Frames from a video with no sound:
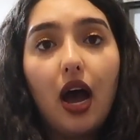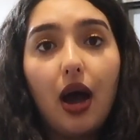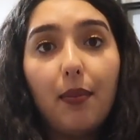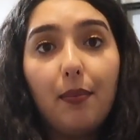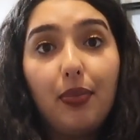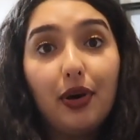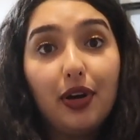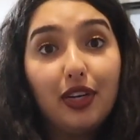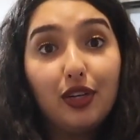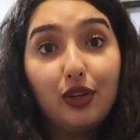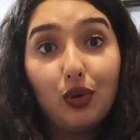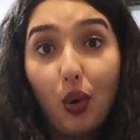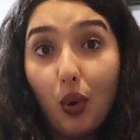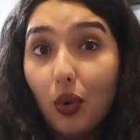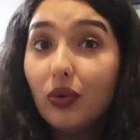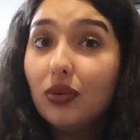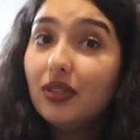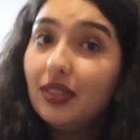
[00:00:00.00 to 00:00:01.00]
put
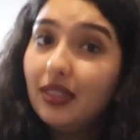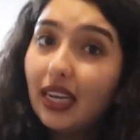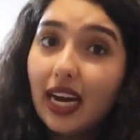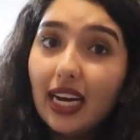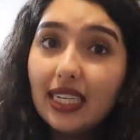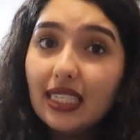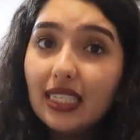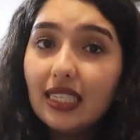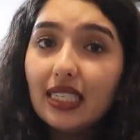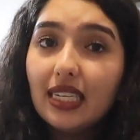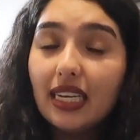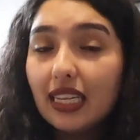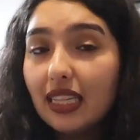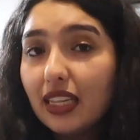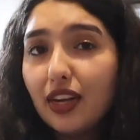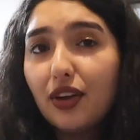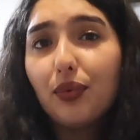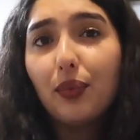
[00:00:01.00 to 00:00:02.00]
gold dust in
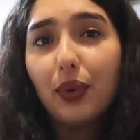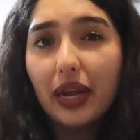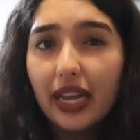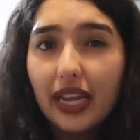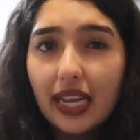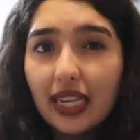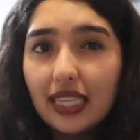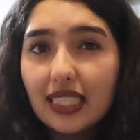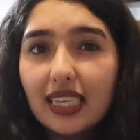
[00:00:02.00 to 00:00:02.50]
their wigs.